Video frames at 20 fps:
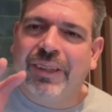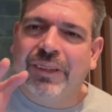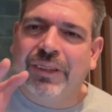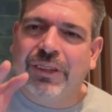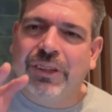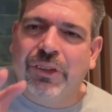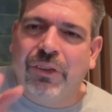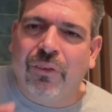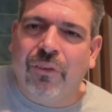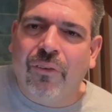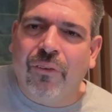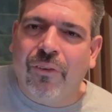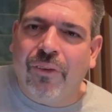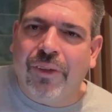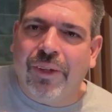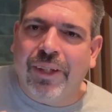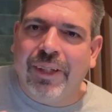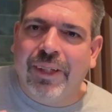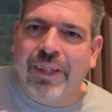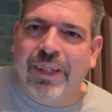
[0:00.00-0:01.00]

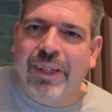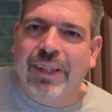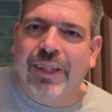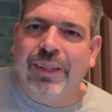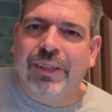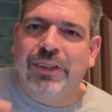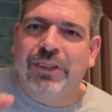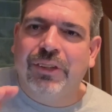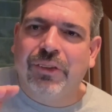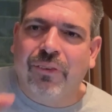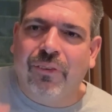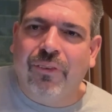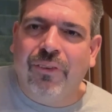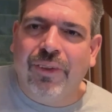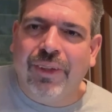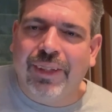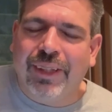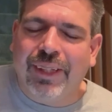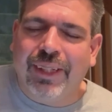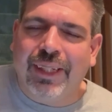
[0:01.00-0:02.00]
joy
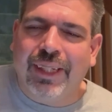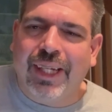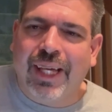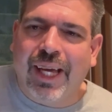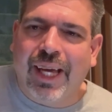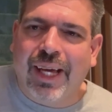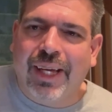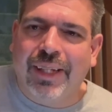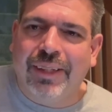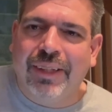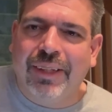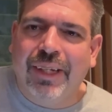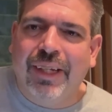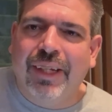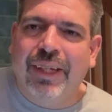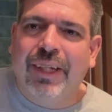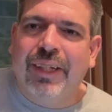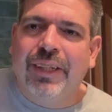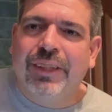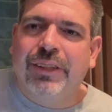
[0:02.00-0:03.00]
that He had
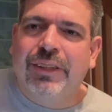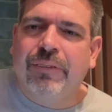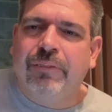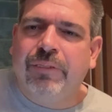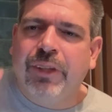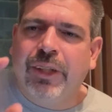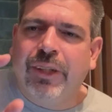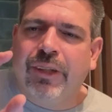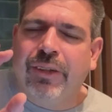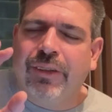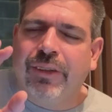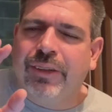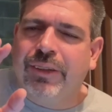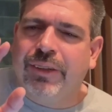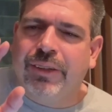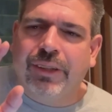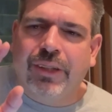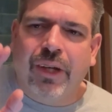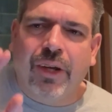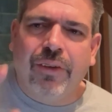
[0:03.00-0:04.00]
to be able
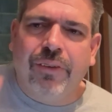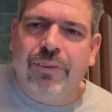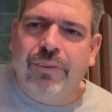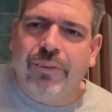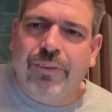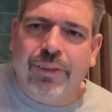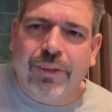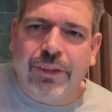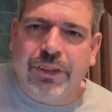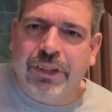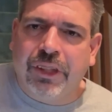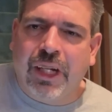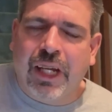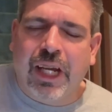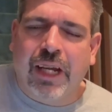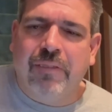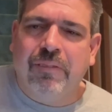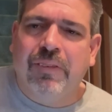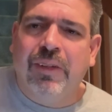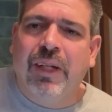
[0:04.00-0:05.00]
to go through the
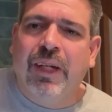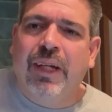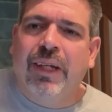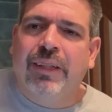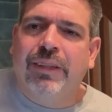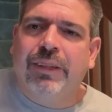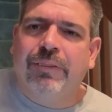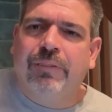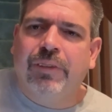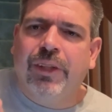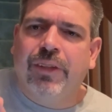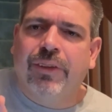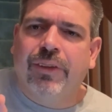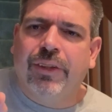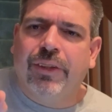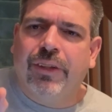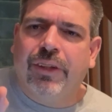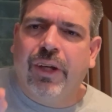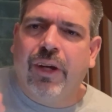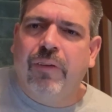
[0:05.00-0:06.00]
shame, to be able
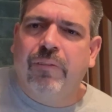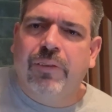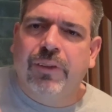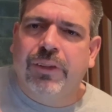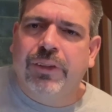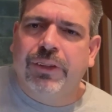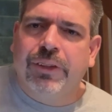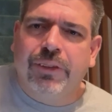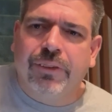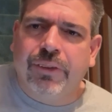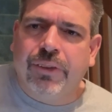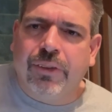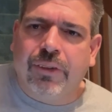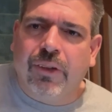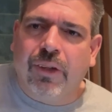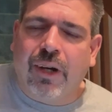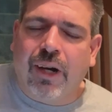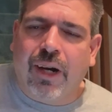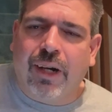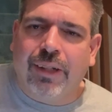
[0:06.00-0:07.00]
to go pursue the
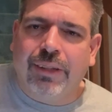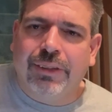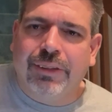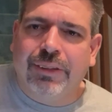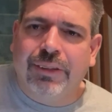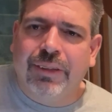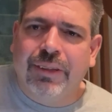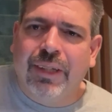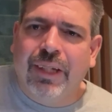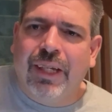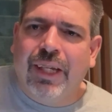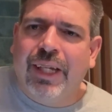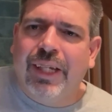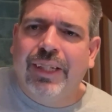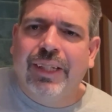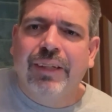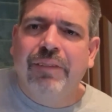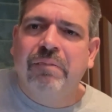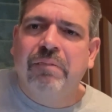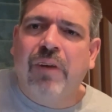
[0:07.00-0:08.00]
cross. It
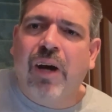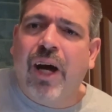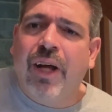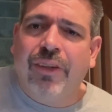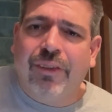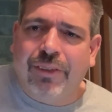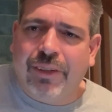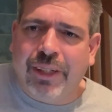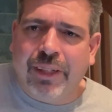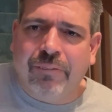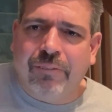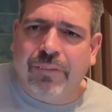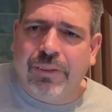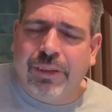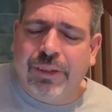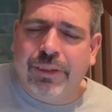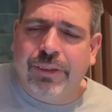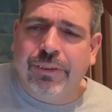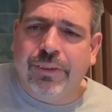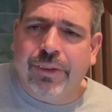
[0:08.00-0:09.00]
didn't bother Him
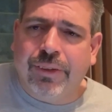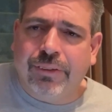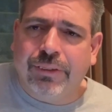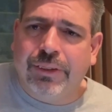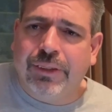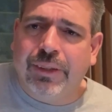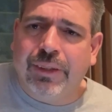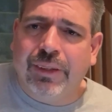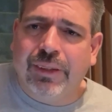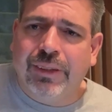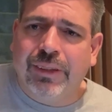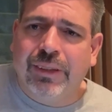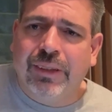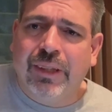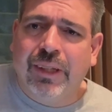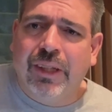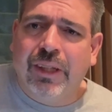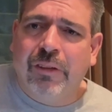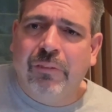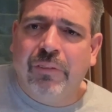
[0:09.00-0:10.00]
to do those things
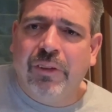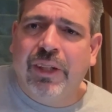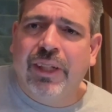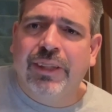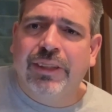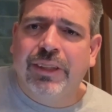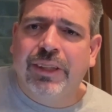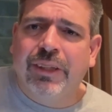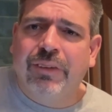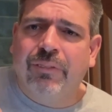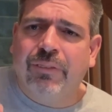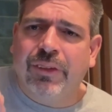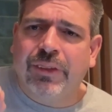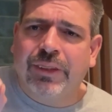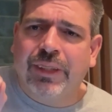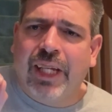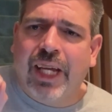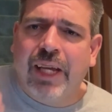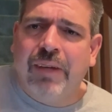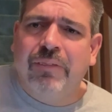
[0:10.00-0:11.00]
because He
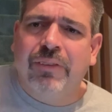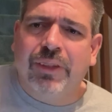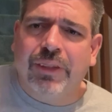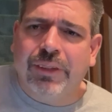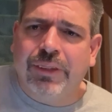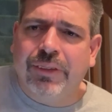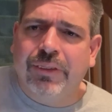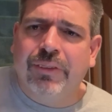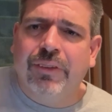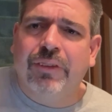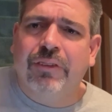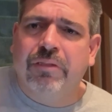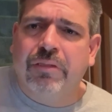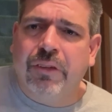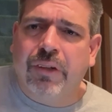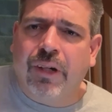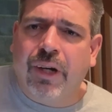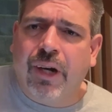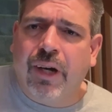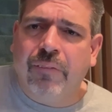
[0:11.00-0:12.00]
was able to do it
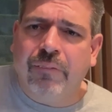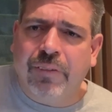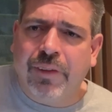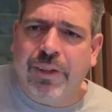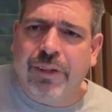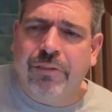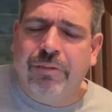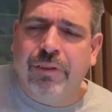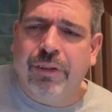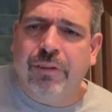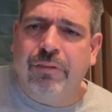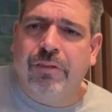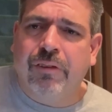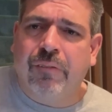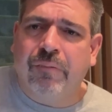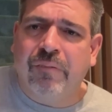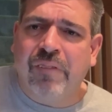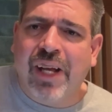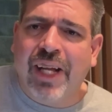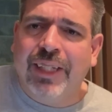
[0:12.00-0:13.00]
for our benefit,
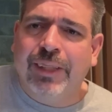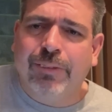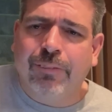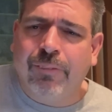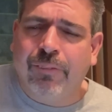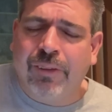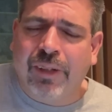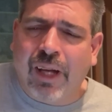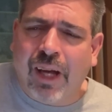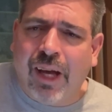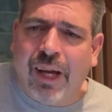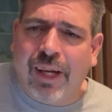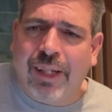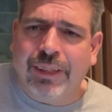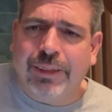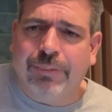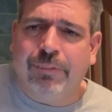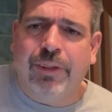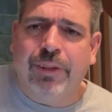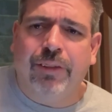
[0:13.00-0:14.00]
for
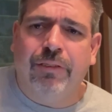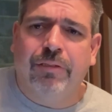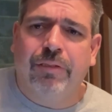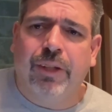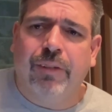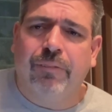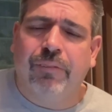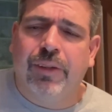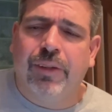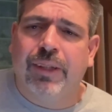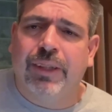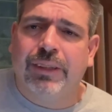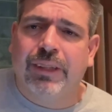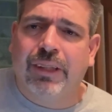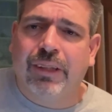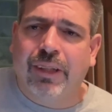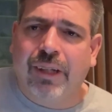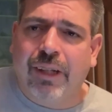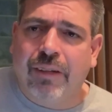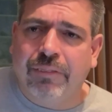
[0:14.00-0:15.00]
mankind's benefit, because He
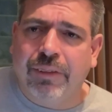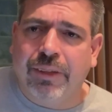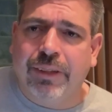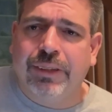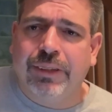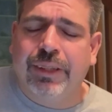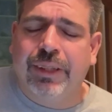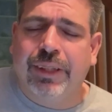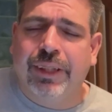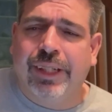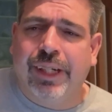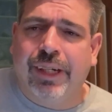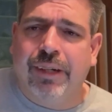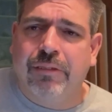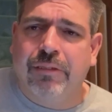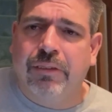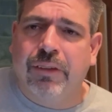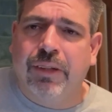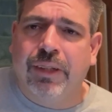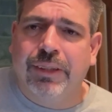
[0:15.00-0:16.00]
loved us and He
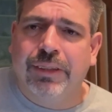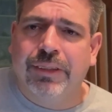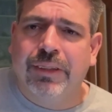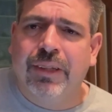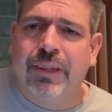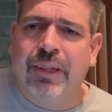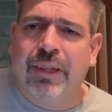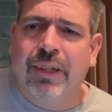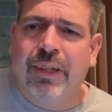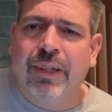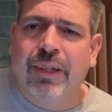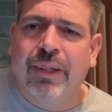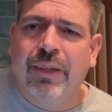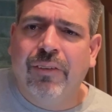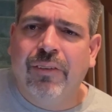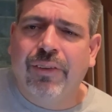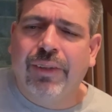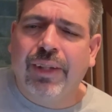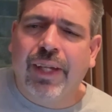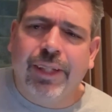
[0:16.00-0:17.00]
cared for us.
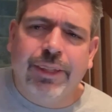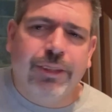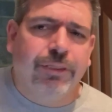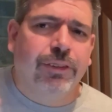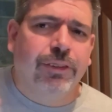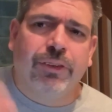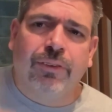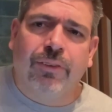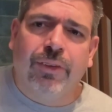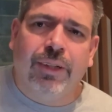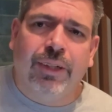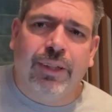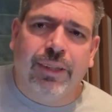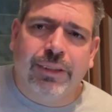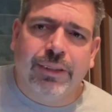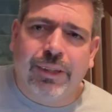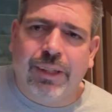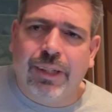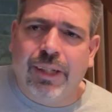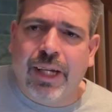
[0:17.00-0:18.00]
Well, thanks for joining
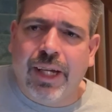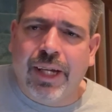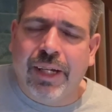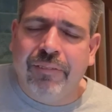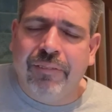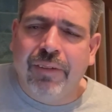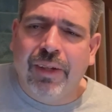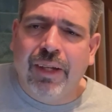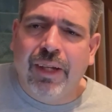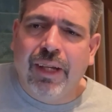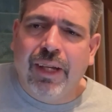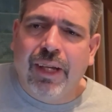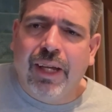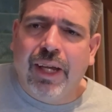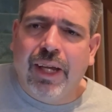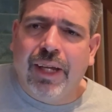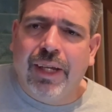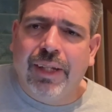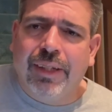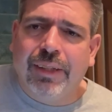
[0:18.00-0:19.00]
us tonight,
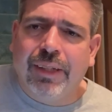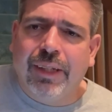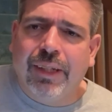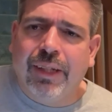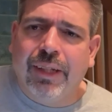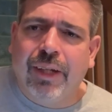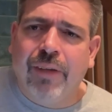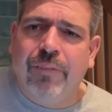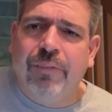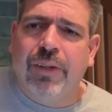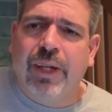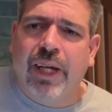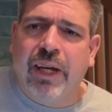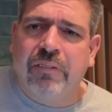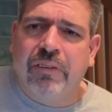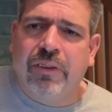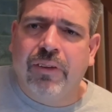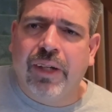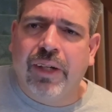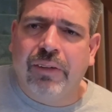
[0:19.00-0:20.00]
and I hope you
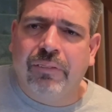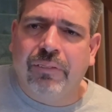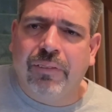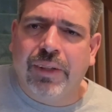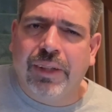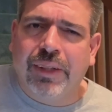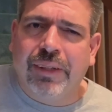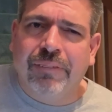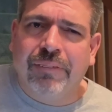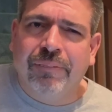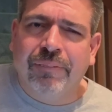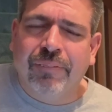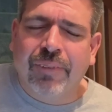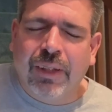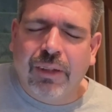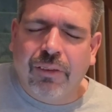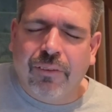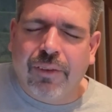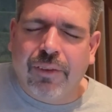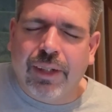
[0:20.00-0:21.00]
have a great week.
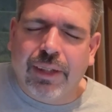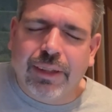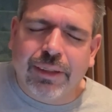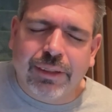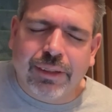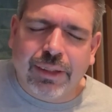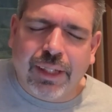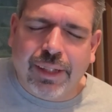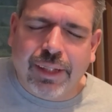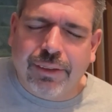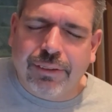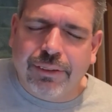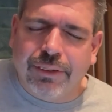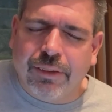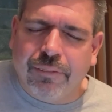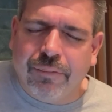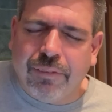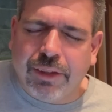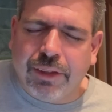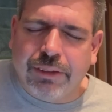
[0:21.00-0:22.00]
Lord, I just thank You
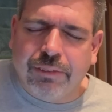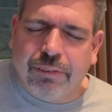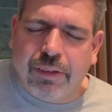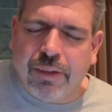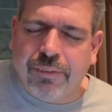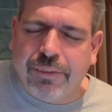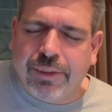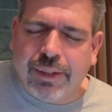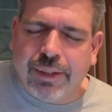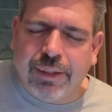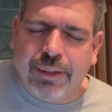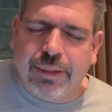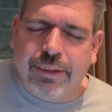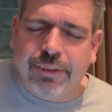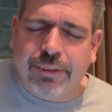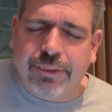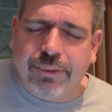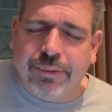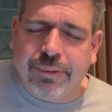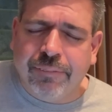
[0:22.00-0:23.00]
so much for everything You
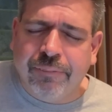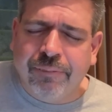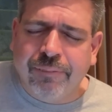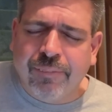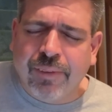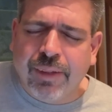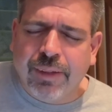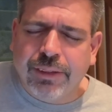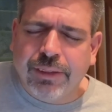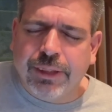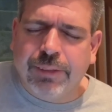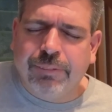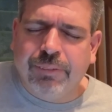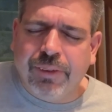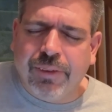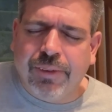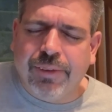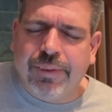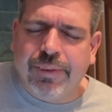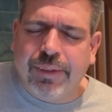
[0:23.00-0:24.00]
do. Just
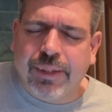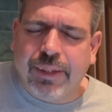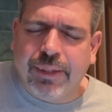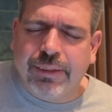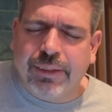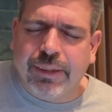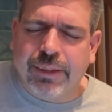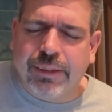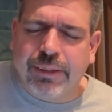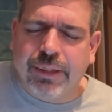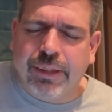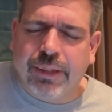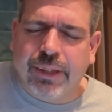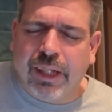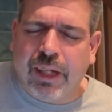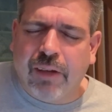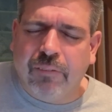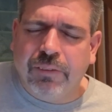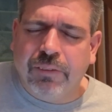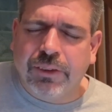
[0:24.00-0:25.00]
be with us, continue to
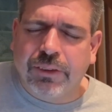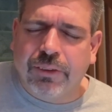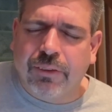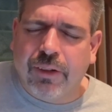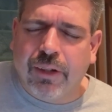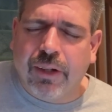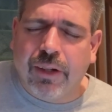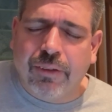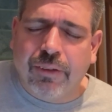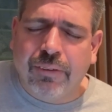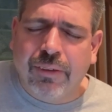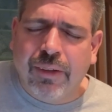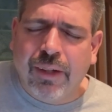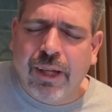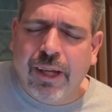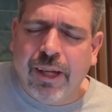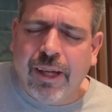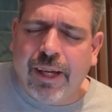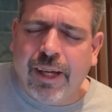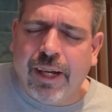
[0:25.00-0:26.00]
help us grow,
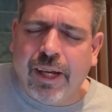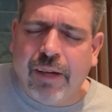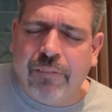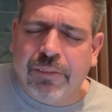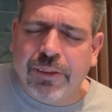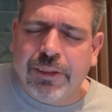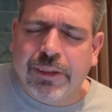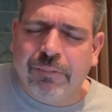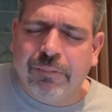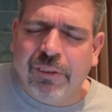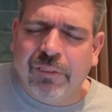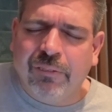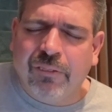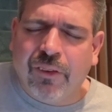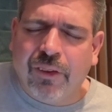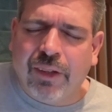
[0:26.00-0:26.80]
and help us to be more